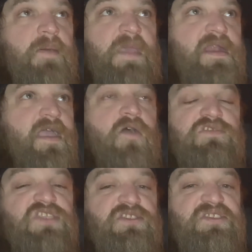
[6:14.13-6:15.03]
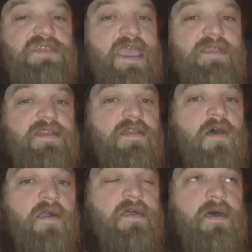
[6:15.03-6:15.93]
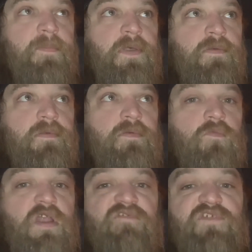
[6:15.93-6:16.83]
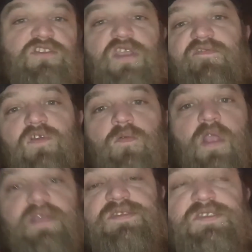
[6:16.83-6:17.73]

And I always get snagged and hung up when I fish after it rains.